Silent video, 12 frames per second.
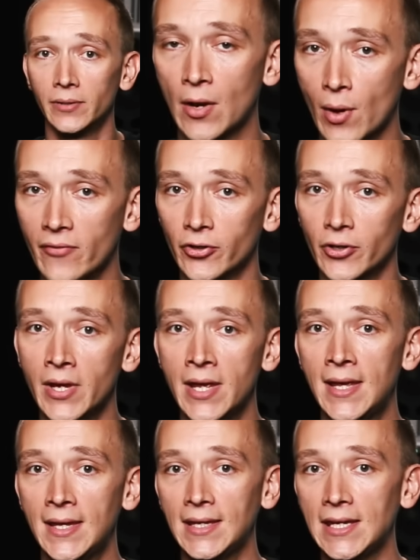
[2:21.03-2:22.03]
However,
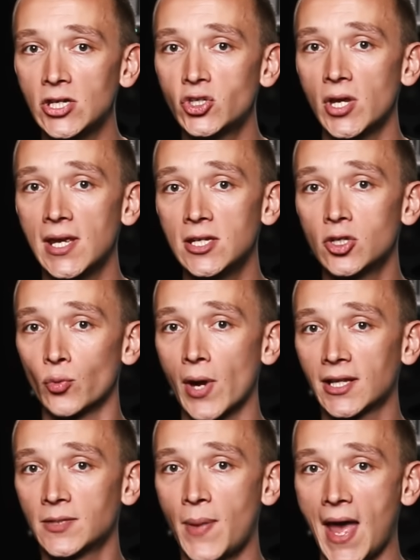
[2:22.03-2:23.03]
each
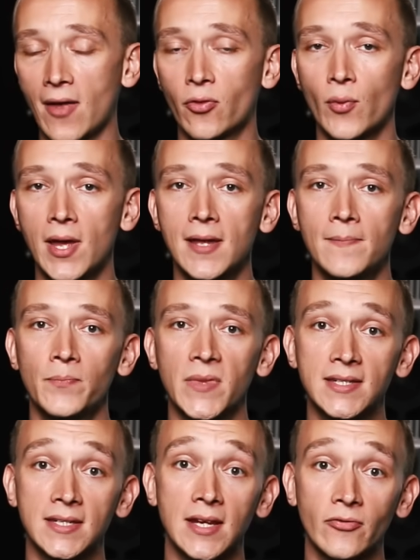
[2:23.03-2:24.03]
indirect pathway
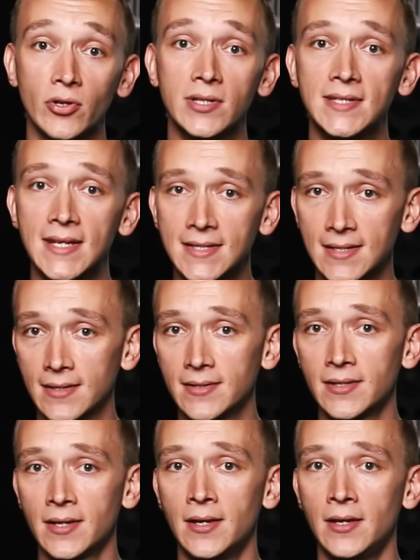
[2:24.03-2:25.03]
is a different distance,